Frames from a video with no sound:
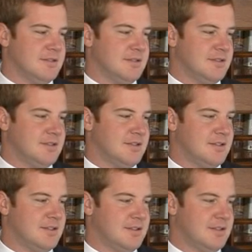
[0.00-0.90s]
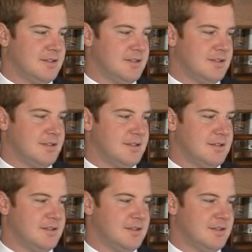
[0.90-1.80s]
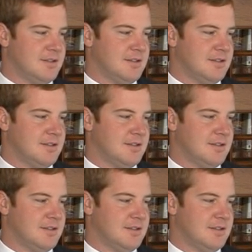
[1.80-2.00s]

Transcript: [no speech]